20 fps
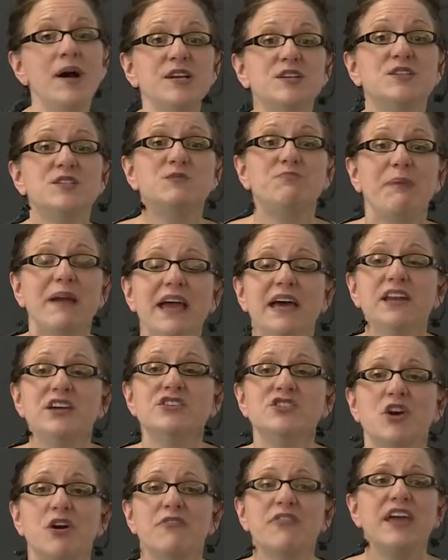much
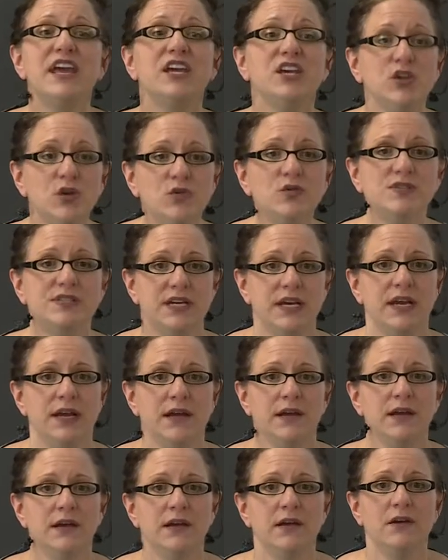Spanish are they
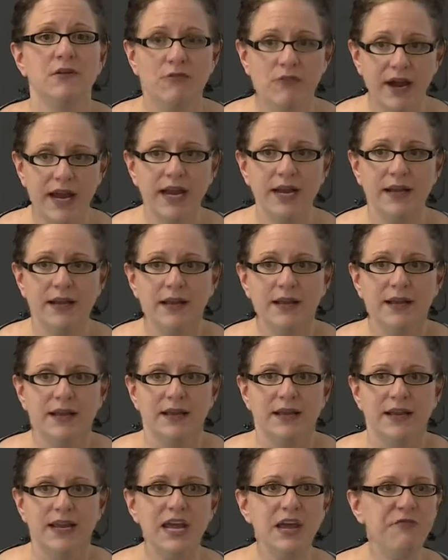using, right?
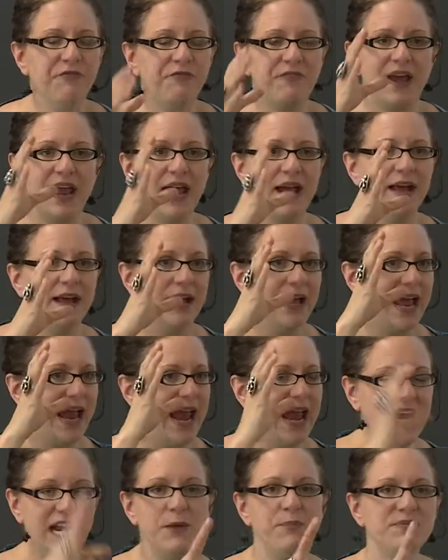If
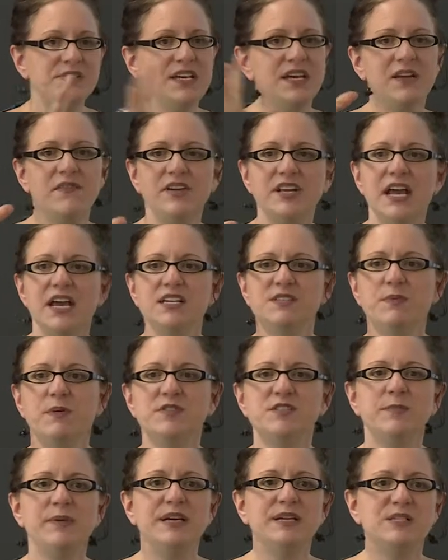80% of a day is
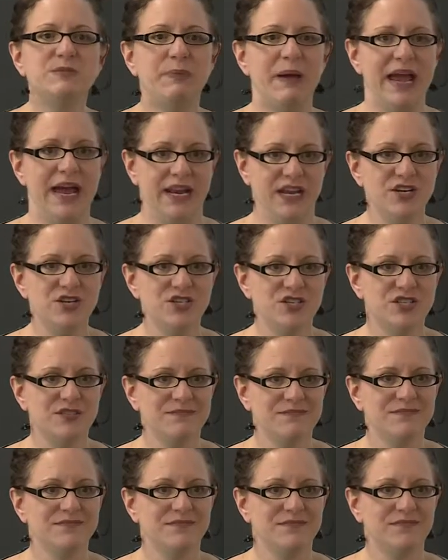supposed to be in
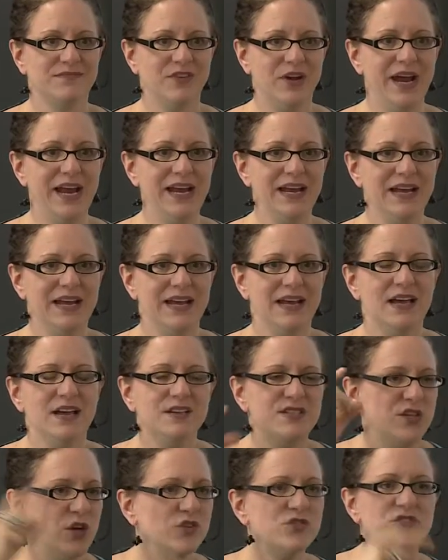Spanish, right?
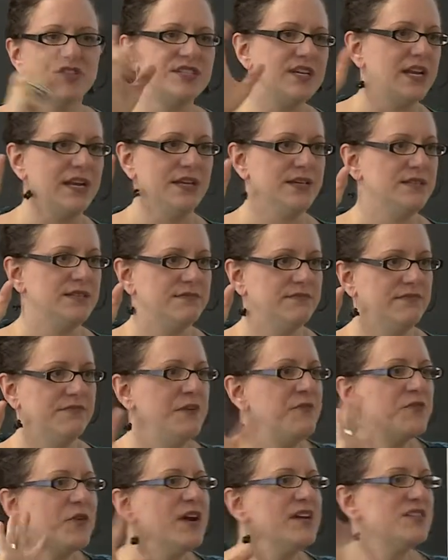Social studies,
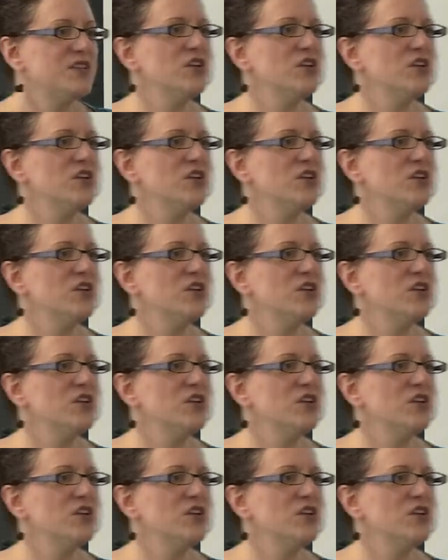fifth grade